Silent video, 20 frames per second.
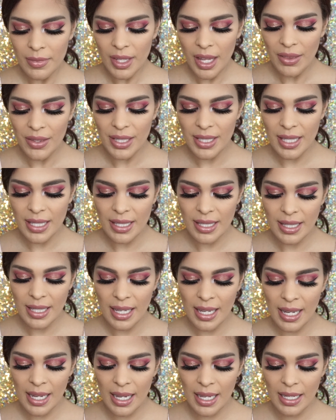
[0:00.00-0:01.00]
this is
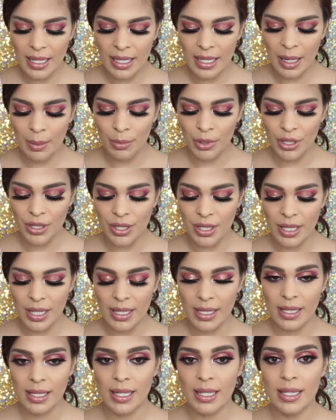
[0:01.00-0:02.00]
the number
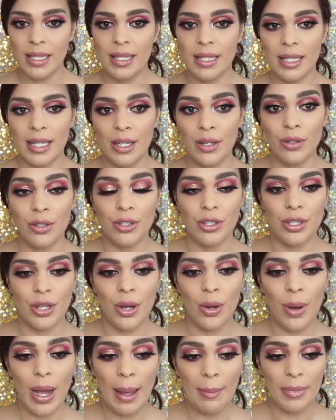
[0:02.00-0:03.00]
6 conceal.
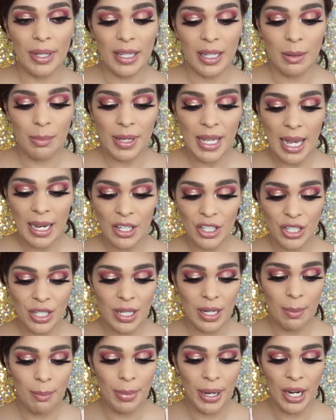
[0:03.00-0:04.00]
So I'm gonna be actually
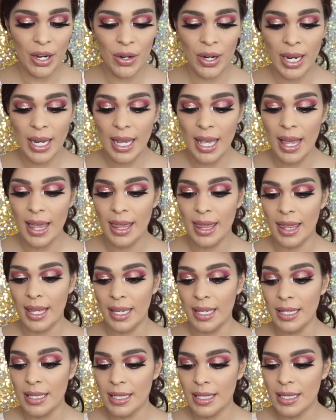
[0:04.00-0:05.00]
comparing
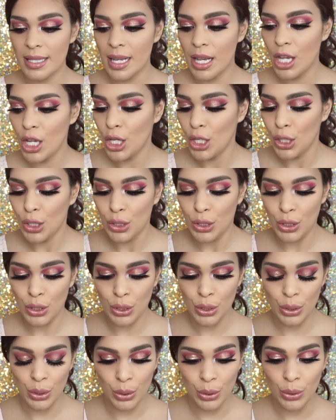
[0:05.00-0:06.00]
this
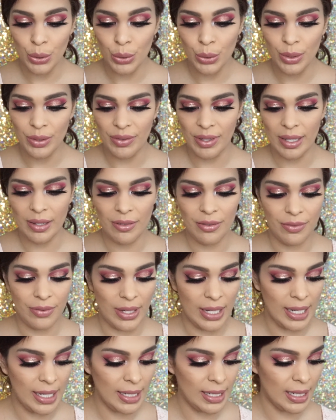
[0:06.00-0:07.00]
to, if I could
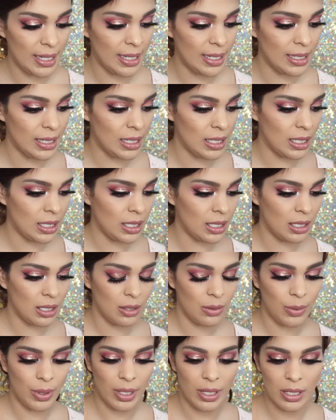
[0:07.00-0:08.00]
find it,
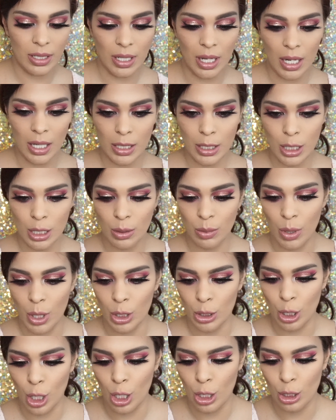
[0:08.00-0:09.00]
where is that?
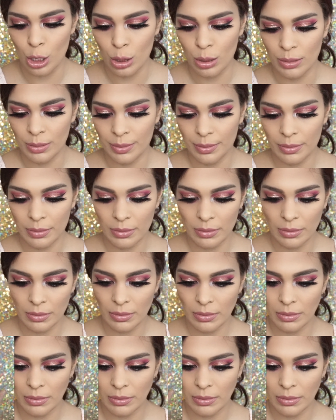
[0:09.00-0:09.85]
I'm